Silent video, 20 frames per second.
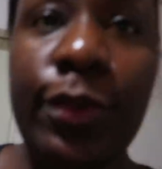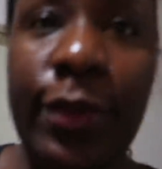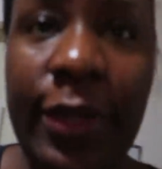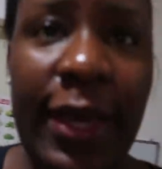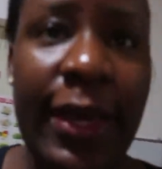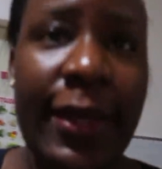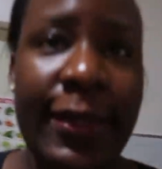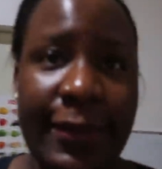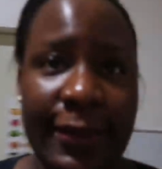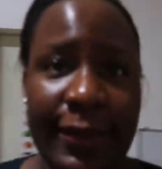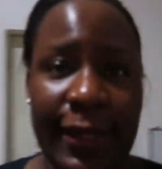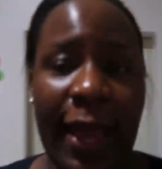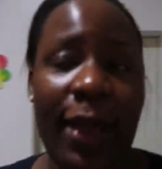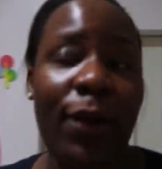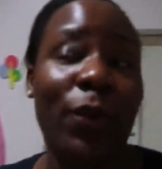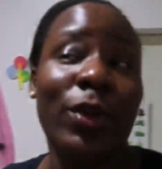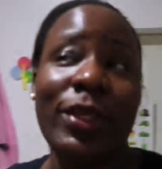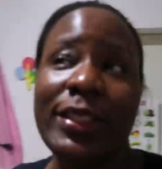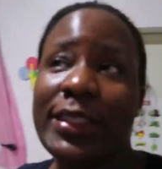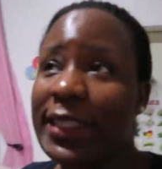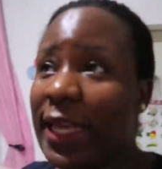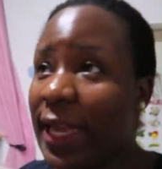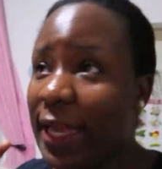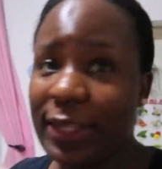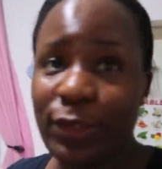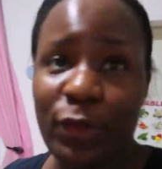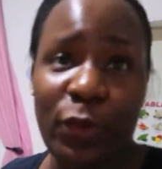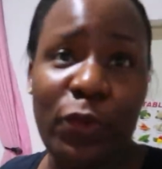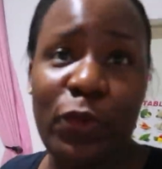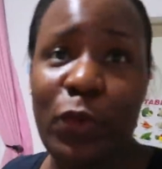You guys, I was
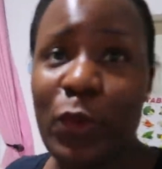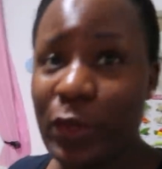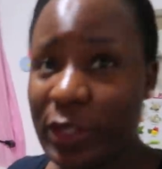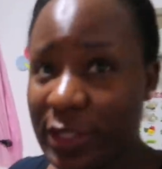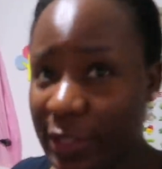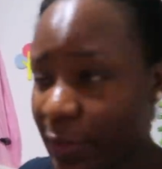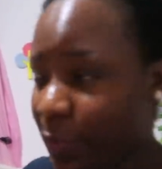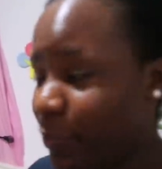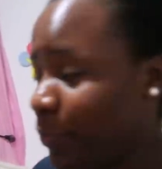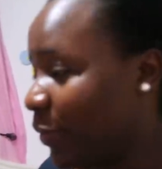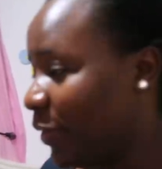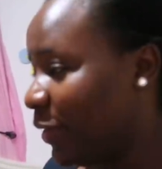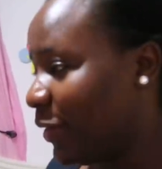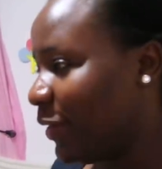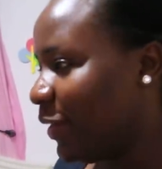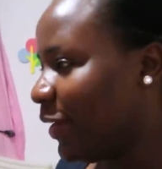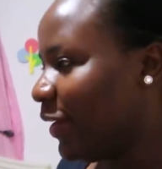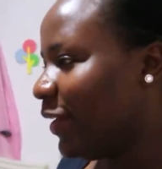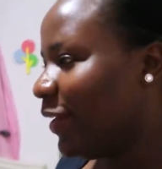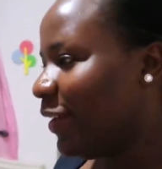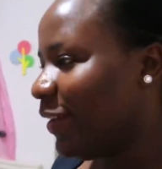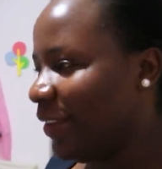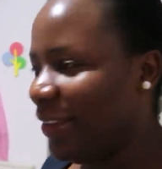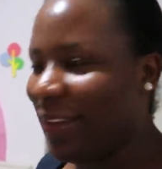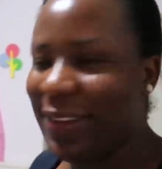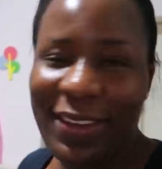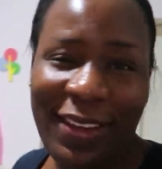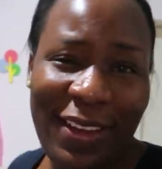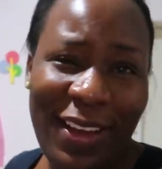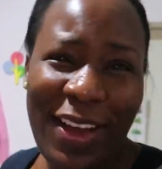tired of co-sleeping.
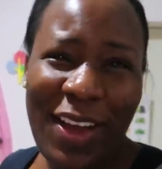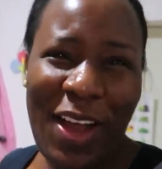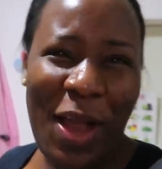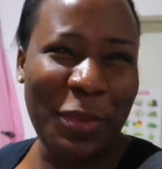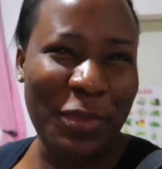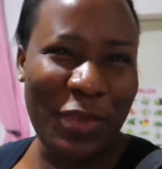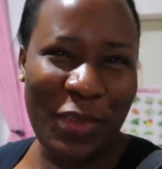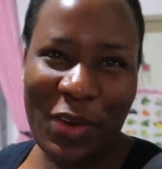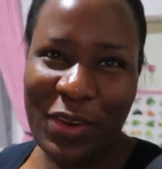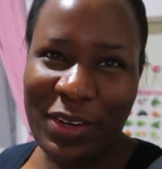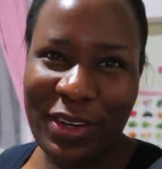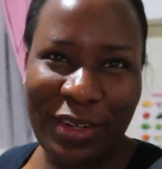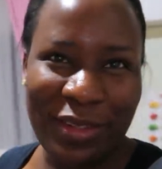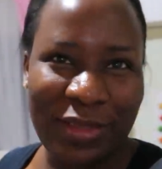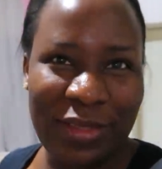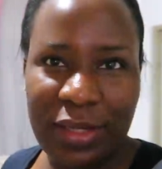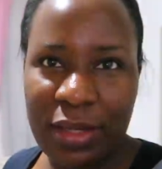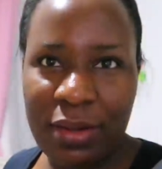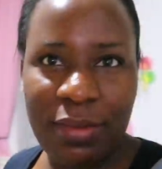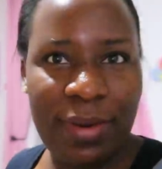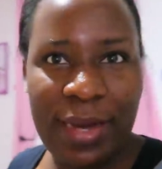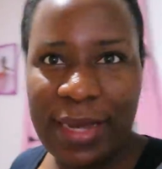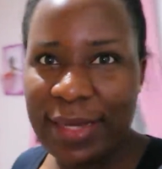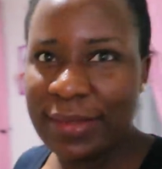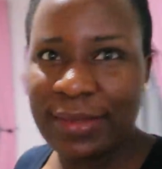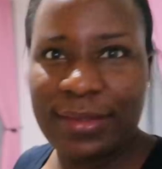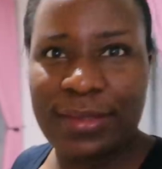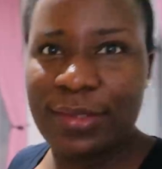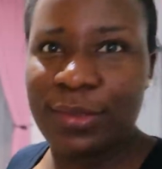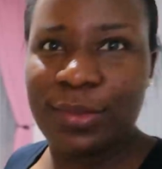I'm sure Kaora will say, why
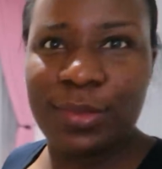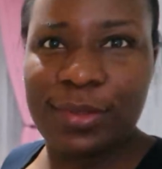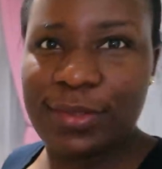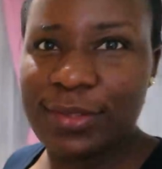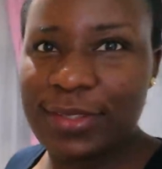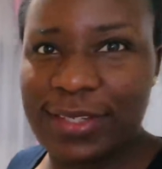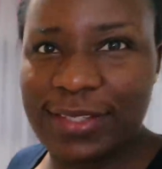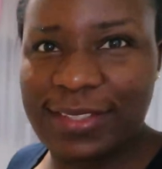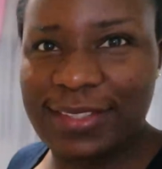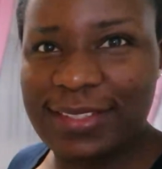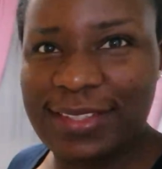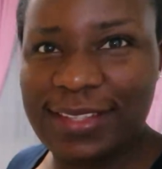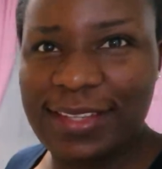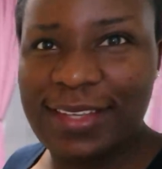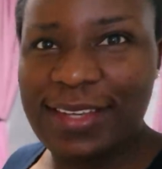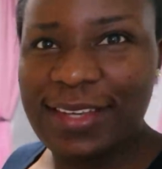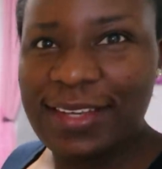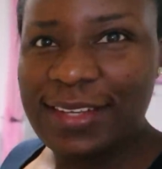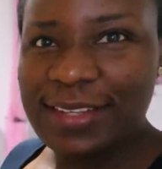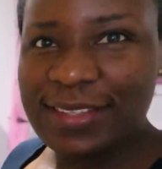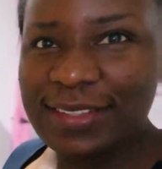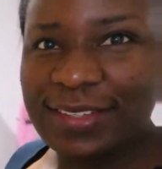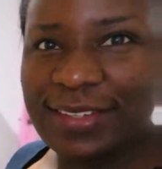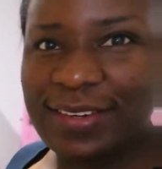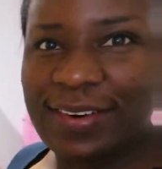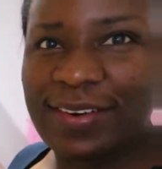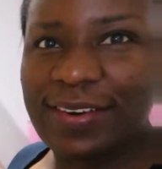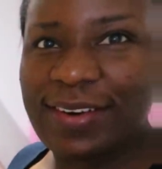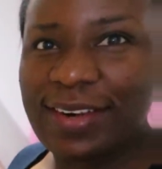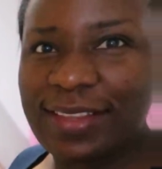is this one just...
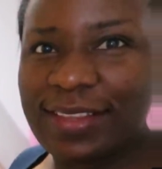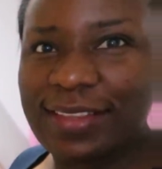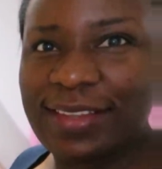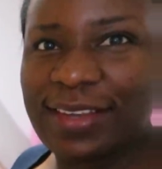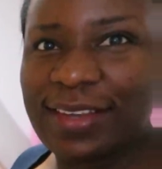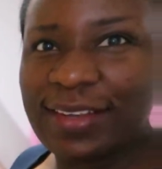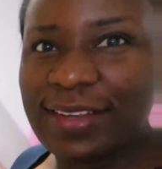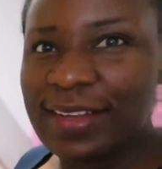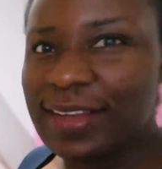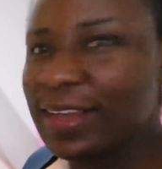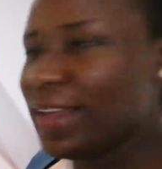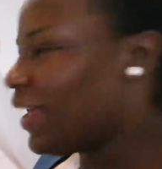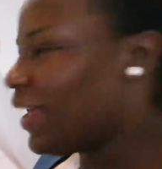See Kaora there.